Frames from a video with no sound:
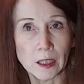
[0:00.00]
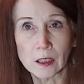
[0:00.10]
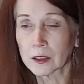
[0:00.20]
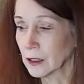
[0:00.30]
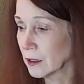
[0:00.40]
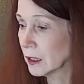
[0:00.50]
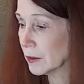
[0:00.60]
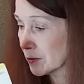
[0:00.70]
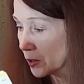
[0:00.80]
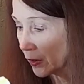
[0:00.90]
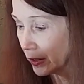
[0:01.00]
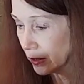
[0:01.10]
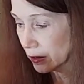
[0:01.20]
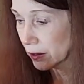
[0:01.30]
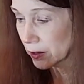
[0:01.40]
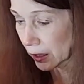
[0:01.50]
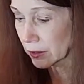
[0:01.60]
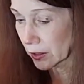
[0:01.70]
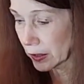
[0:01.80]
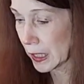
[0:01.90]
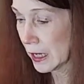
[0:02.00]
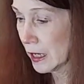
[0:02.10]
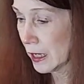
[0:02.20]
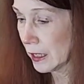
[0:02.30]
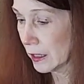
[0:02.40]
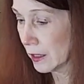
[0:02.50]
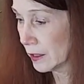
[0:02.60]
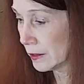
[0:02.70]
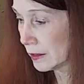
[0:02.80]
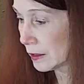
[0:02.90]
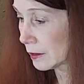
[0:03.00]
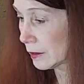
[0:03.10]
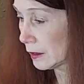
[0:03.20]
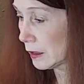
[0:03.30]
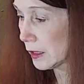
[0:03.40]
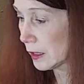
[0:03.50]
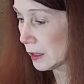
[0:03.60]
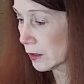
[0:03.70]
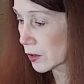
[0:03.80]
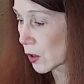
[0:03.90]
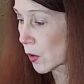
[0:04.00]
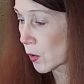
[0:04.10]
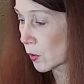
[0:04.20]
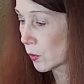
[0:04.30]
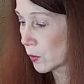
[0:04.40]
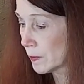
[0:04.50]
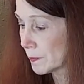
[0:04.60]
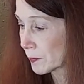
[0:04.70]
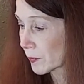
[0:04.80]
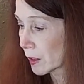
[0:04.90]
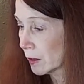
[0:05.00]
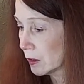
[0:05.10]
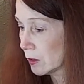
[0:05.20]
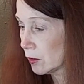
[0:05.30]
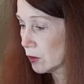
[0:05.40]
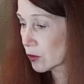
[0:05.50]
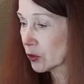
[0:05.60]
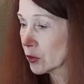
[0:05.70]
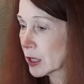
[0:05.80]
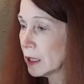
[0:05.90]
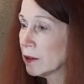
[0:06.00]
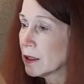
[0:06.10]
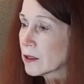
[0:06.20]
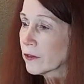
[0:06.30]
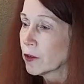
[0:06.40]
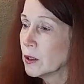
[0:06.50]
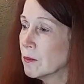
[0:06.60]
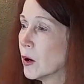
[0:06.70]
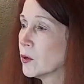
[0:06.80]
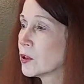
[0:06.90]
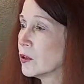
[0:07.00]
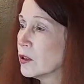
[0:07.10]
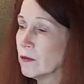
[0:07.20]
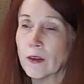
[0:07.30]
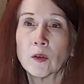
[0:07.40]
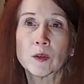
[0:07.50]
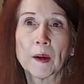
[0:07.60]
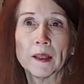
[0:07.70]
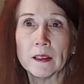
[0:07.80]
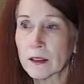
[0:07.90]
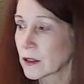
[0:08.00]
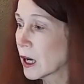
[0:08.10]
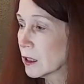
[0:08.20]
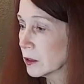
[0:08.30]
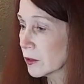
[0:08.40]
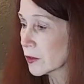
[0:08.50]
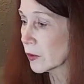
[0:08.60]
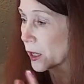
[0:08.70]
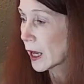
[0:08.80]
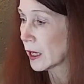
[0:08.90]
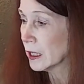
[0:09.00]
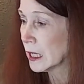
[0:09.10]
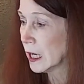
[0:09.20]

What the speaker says: color. Secondary. And so you're getting these different emotions evoked by these colors, okay?